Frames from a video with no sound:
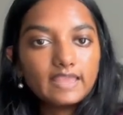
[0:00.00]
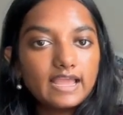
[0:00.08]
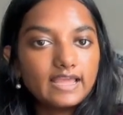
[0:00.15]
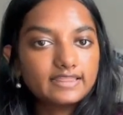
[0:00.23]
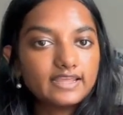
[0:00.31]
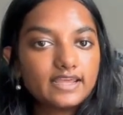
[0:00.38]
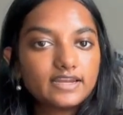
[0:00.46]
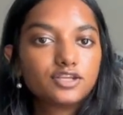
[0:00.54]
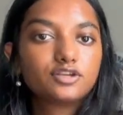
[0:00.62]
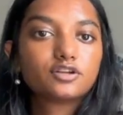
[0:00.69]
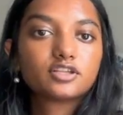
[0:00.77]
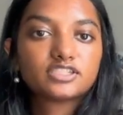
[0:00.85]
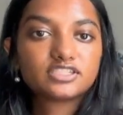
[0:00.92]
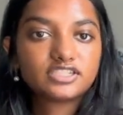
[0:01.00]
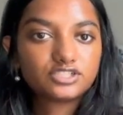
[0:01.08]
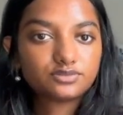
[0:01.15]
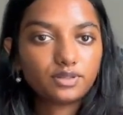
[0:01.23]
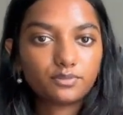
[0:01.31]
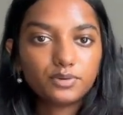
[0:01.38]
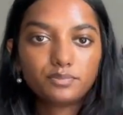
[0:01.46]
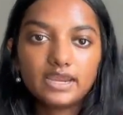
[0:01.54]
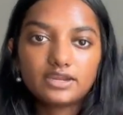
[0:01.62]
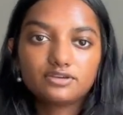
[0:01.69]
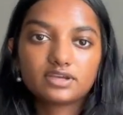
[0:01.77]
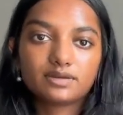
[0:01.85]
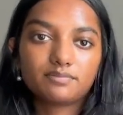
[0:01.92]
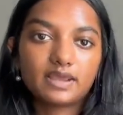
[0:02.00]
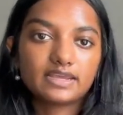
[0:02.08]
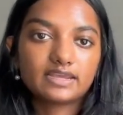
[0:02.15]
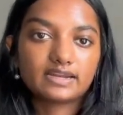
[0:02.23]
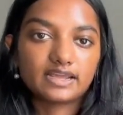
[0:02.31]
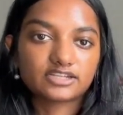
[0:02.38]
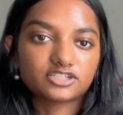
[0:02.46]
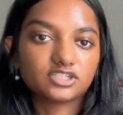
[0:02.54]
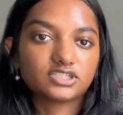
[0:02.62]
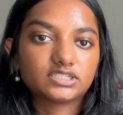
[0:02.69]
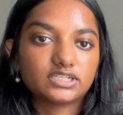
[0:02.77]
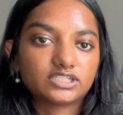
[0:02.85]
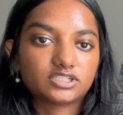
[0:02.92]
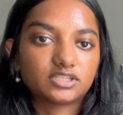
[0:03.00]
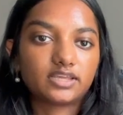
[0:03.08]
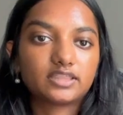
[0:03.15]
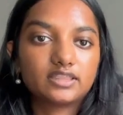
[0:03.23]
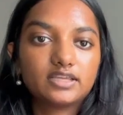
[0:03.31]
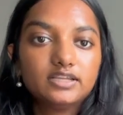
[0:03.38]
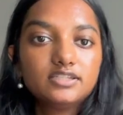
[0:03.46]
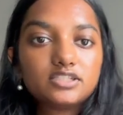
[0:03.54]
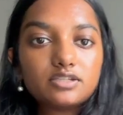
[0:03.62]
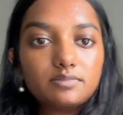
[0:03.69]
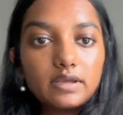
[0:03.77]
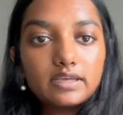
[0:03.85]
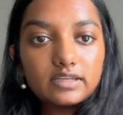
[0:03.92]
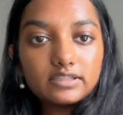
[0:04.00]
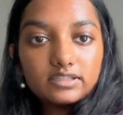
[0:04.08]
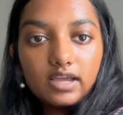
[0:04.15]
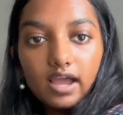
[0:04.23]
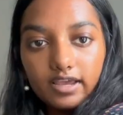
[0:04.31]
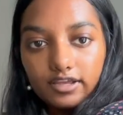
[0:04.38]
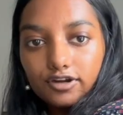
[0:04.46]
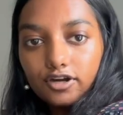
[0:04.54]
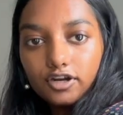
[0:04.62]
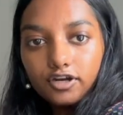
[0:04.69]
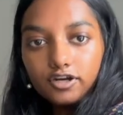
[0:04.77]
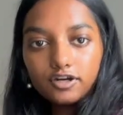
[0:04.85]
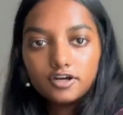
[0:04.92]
and then you know the stitch that we made you can make an extra stitch like this to make it tighter